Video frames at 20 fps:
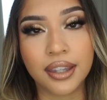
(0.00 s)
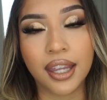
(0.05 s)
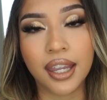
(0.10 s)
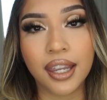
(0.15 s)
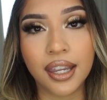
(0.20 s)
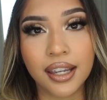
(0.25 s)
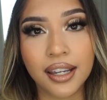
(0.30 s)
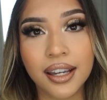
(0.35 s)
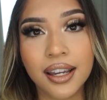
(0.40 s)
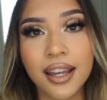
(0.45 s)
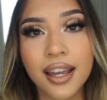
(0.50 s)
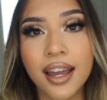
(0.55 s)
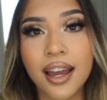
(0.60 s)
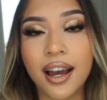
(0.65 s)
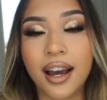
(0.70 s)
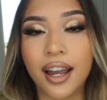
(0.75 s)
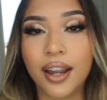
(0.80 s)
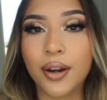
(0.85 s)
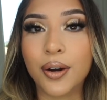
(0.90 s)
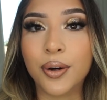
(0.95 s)
thing.
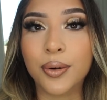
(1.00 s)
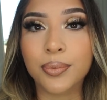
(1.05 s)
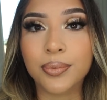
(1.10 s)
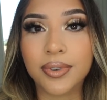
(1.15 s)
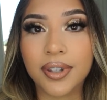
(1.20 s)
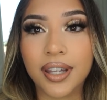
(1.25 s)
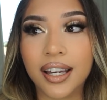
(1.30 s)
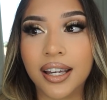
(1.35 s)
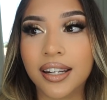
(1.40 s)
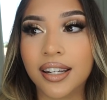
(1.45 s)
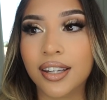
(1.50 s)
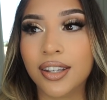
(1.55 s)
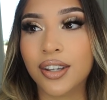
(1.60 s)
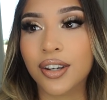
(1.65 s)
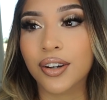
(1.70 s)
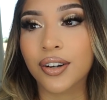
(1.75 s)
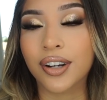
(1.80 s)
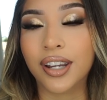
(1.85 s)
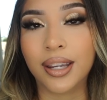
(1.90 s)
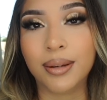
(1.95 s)
I hope that
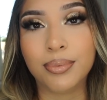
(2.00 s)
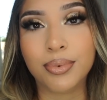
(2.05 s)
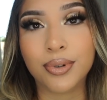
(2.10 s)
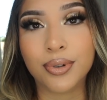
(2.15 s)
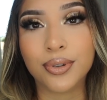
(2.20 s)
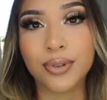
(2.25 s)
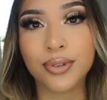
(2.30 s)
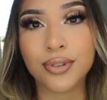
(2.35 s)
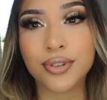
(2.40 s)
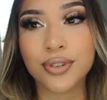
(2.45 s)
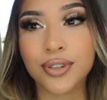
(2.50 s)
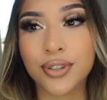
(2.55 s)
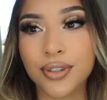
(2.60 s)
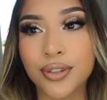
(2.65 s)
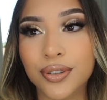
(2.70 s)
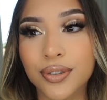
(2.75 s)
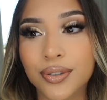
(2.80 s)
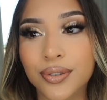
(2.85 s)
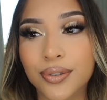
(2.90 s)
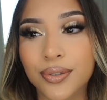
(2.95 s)
you're able
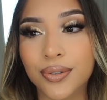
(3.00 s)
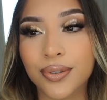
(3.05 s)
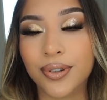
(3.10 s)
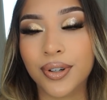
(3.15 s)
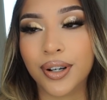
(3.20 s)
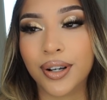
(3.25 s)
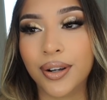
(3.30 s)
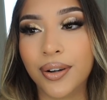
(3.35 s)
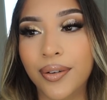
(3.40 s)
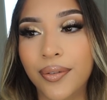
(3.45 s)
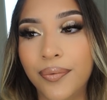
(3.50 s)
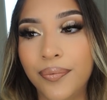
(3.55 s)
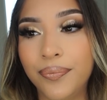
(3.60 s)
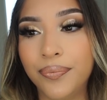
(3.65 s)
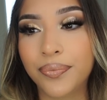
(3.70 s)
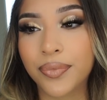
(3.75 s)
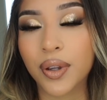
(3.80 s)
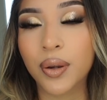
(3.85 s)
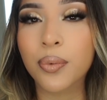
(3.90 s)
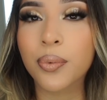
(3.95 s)
to
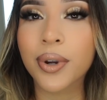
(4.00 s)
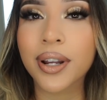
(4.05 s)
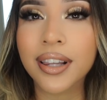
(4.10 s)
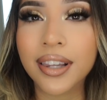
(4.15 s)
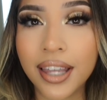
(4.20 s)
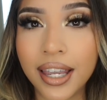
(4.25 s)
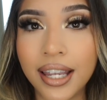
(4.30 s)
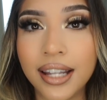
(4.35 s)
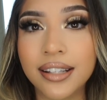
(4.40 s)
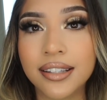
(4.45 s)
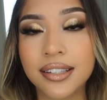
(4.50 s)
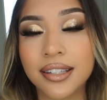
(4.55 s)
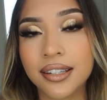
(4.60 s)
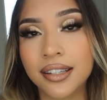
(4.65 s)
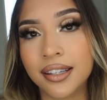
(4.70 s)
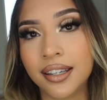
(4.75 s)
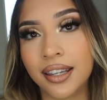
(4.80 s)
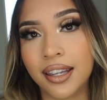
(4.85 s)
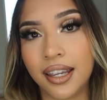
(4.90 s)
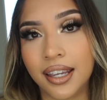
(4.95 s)
relate.
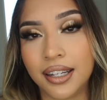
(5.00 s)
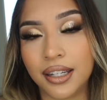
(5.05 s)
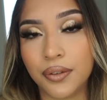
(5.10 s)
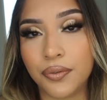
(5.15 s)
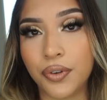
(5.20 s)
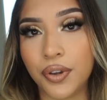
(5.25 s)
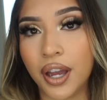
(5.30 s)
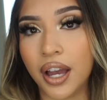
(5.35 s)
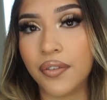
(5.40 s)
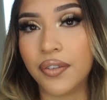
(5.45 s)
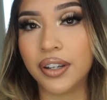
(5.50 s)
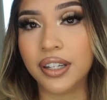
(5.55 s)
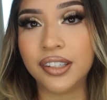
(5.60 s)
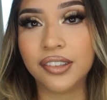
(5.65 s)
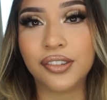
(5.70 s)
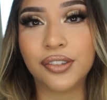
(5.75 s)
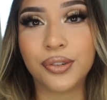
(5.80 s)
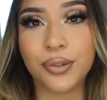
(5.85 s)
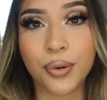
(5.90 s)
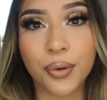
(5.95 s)
And if you have any
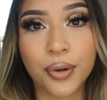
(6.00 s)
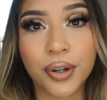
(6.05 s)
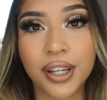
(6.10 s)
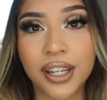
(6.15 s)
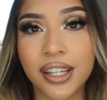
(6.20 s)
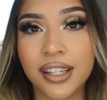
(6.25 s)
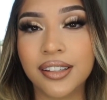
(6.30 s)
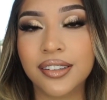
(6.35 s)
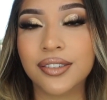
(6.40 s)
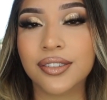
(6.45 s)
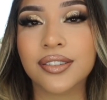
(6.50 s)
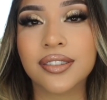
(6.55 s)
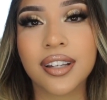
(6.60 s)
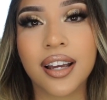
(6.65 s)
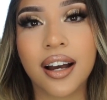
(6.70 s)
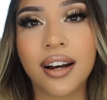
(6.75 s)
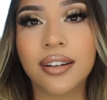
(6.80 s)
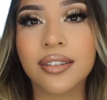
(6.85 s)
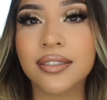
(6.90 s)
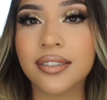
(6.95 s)
story to
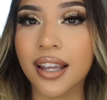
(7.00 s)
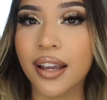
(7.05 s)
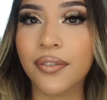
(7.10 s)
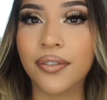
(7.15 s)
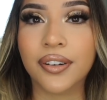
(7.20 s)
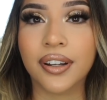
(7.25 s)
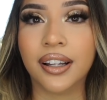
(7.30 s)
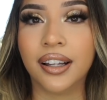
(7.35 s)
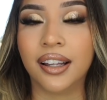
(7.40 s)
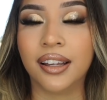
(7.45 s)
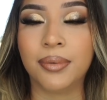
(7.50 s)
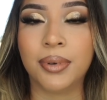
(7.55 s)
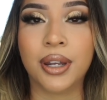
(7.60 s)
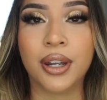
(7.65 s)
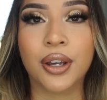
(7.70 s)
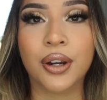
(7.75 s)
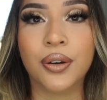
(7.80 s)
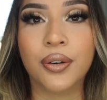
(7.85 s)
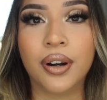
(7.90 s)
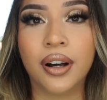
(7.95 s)
tell, definitely let me
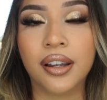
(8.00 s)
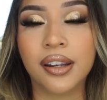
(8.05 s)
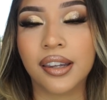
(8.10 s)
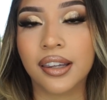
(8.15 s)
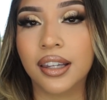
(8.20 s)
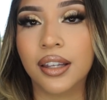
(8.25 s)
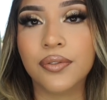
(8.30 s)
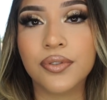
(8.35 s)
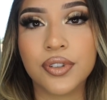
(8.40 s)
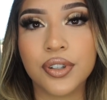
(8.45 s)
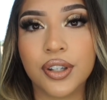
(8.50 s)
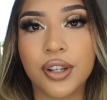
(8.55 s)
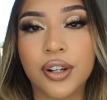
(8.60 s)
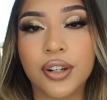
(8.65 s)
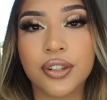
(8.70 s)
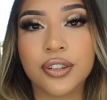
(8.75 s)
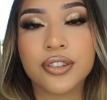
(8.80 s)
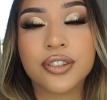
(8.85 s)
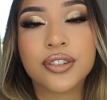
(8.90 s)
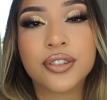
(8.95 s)
know. I'd love to hear
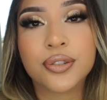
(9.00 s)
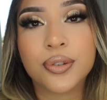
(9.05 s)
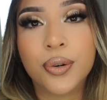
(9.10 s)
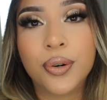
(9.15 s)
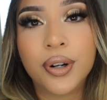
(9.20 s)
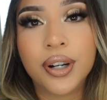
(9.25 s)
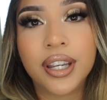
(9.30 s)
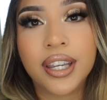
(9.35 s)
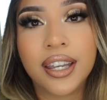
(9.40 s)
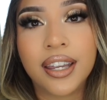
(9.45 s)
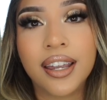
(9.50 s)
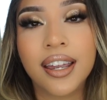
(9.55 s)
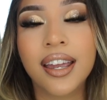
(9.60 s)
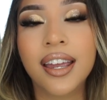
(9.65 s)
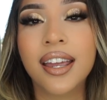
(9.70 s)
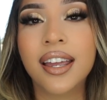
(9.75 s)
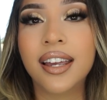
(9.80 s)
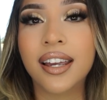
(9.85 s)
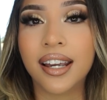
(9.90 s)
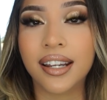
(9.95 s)
your story.
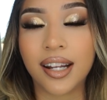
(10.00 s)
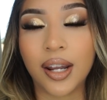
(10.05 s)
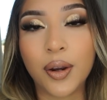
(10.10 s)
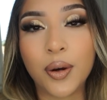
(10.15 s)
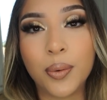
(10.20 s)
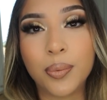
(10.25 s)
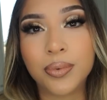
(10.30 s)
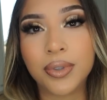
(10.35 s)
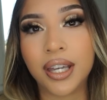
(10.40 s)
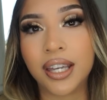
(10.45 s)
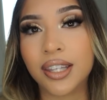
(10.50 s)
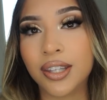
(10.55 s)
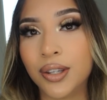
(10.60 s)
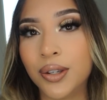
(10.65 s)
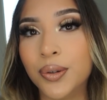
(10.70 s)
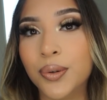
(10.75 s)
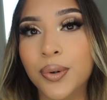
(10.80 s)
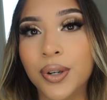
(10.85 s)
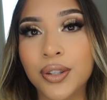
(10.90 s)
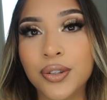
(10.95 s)
And I hope that
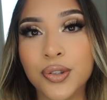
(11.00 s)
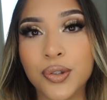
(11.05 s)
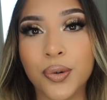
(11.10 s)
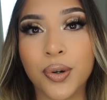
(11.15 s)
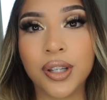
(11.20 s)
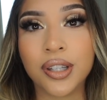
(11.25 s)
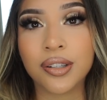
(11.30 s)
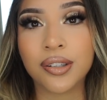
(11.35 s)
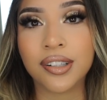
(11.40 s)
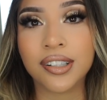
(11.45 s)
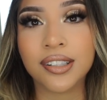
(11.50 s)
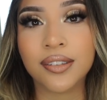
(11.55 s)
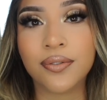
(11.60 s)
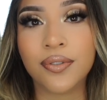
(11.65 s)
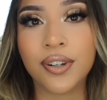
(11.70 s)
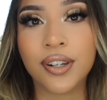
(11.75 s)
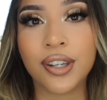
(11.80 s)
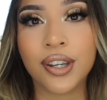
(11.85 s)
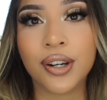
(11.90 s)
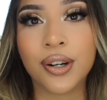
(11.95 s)
you enjoyed today's
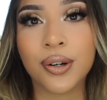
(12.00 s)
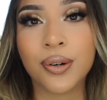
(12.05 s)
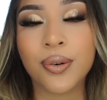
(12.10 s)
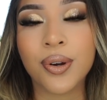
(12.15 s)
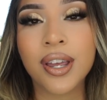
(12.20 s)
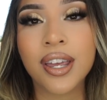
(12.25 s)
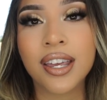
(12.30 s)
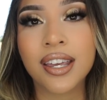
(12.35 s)
video